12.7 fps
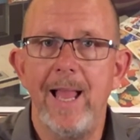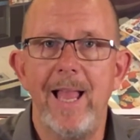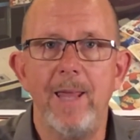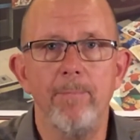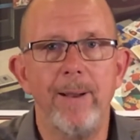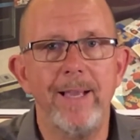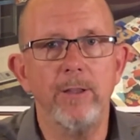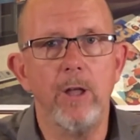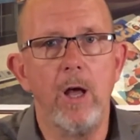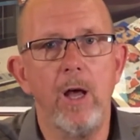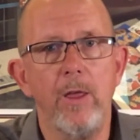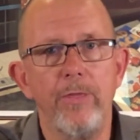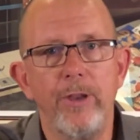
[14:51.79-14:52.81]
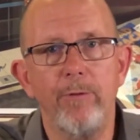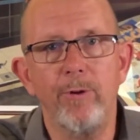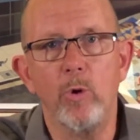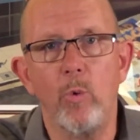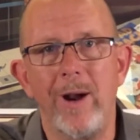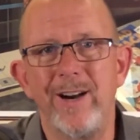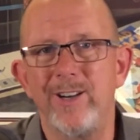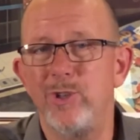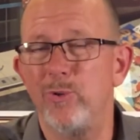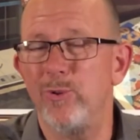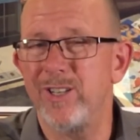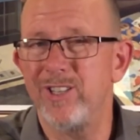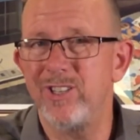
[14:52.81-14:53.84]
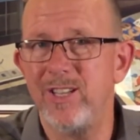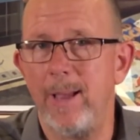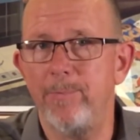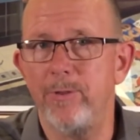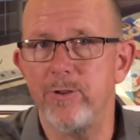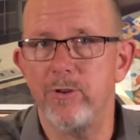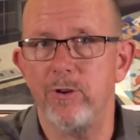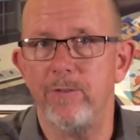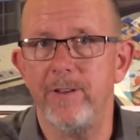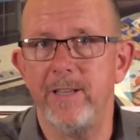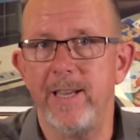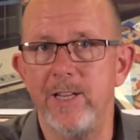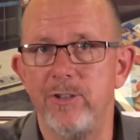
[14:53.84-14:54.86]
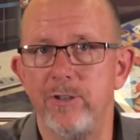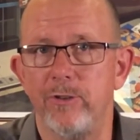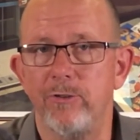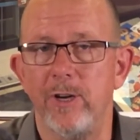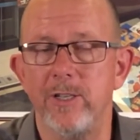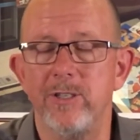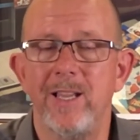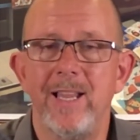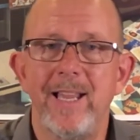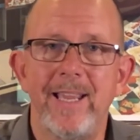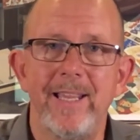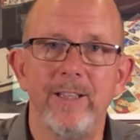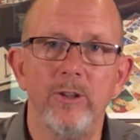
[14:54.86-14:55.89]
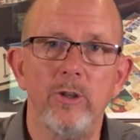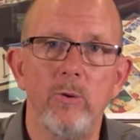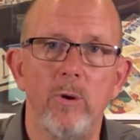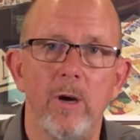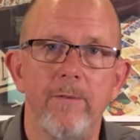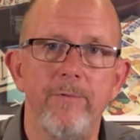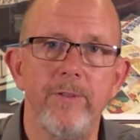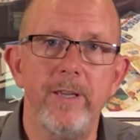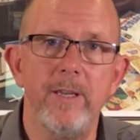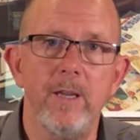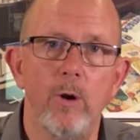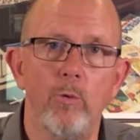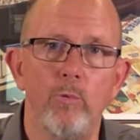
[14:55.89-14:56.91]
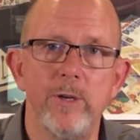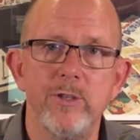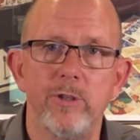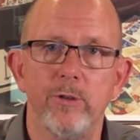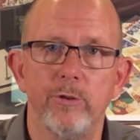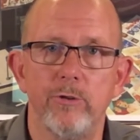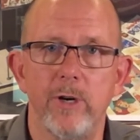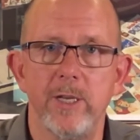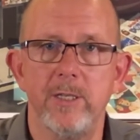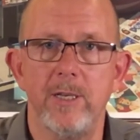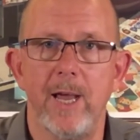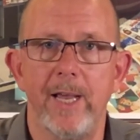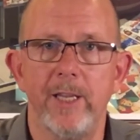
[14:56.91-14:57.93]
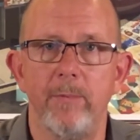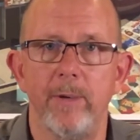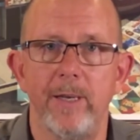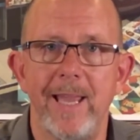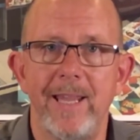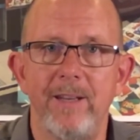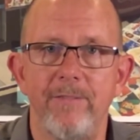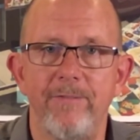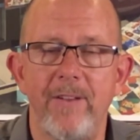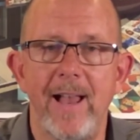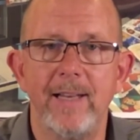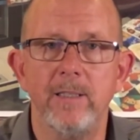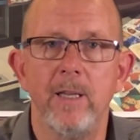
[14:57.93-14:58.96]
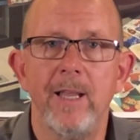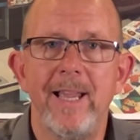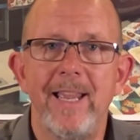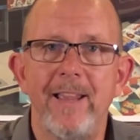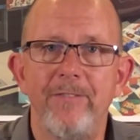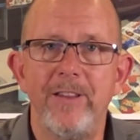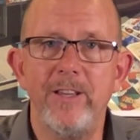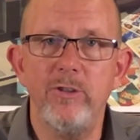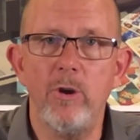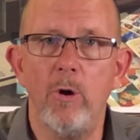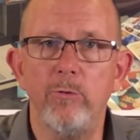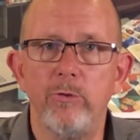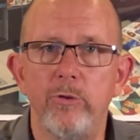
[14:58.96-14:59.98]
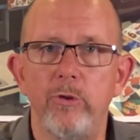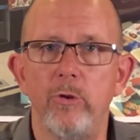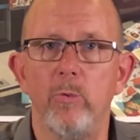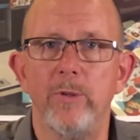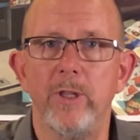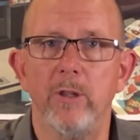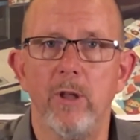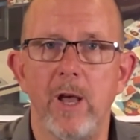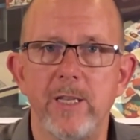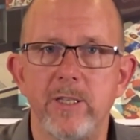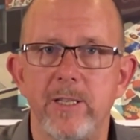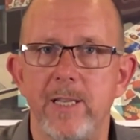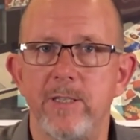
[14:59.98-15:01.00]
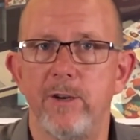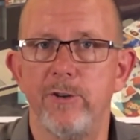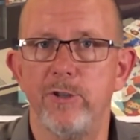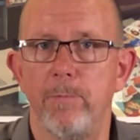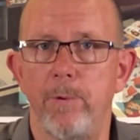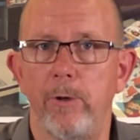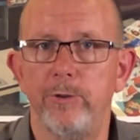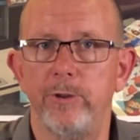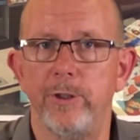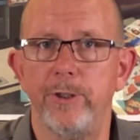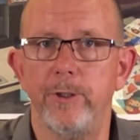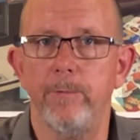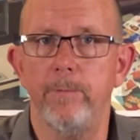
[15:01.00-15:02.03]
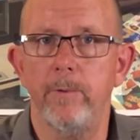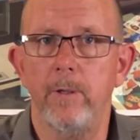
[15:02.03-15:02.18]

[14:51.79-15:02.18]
And by law, they're required to accept the certification of trust in lieu of the original trust document. And in fact, if they don't do what the law says they're supposed to do,